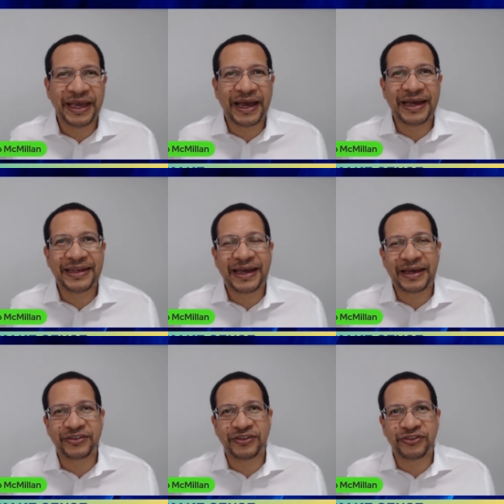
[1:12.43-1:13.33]
and
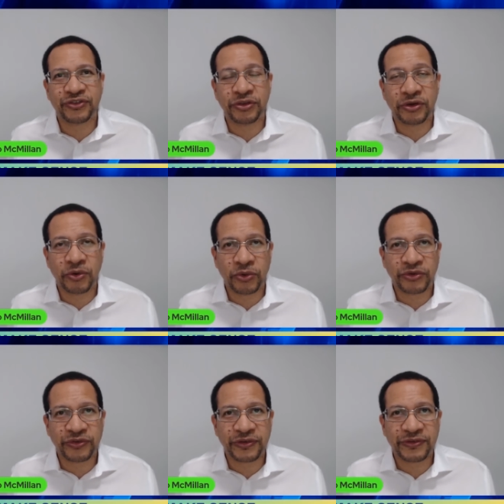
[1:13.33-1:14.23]
access to the
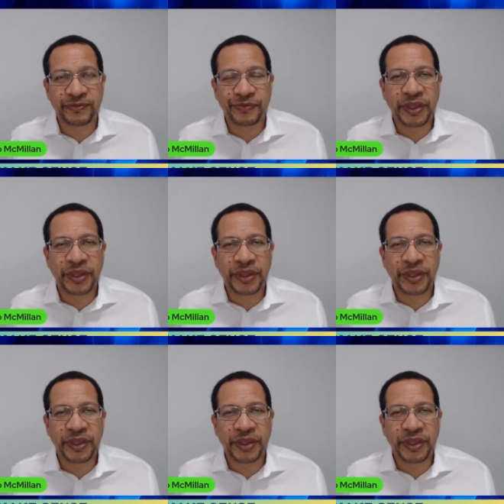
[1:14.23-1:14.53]
courses.